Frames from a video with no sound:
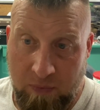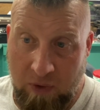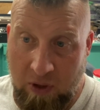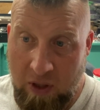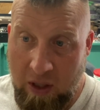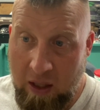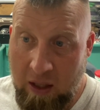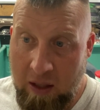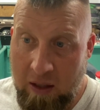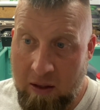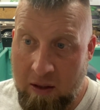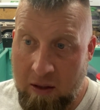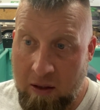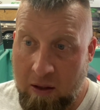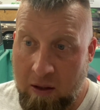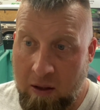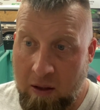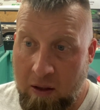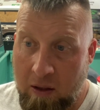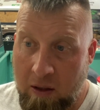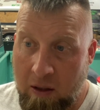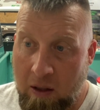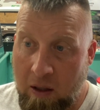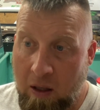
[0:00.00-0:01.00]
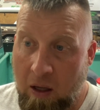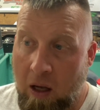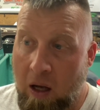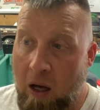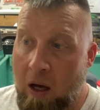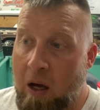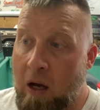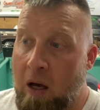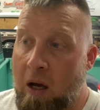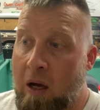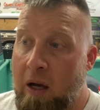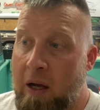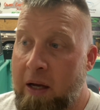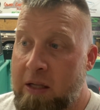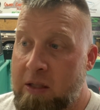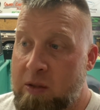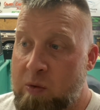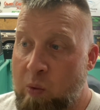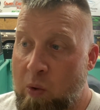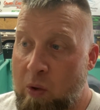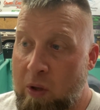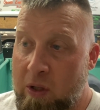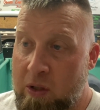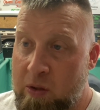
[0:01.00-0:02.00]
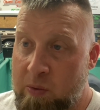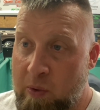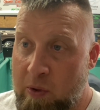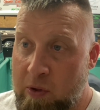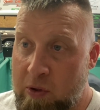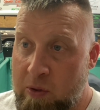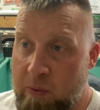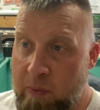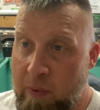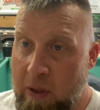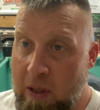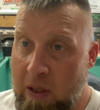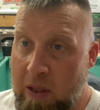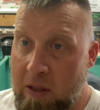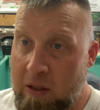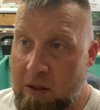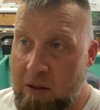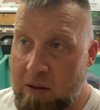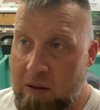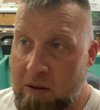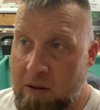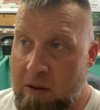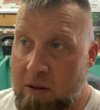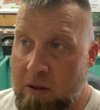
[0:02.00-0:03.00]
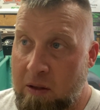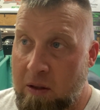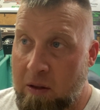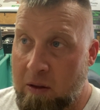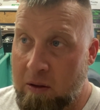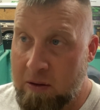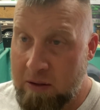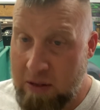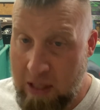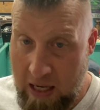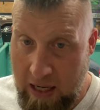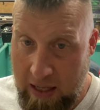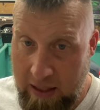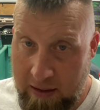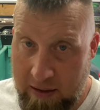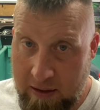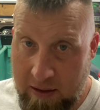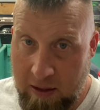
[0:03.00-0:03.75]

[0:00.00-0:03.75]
Okay, is what it's supposed to be. Tight.